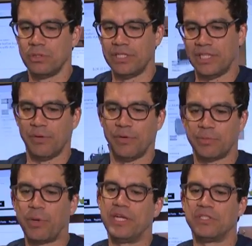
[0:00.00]
And then they raise
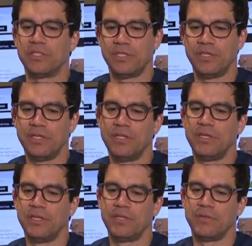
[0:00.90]
the price
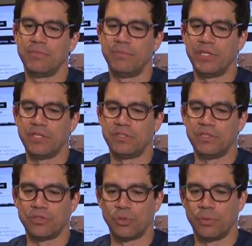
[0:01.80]
because
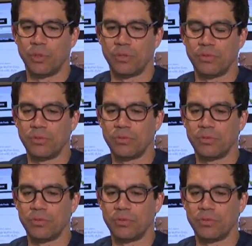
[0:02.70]
it's normal.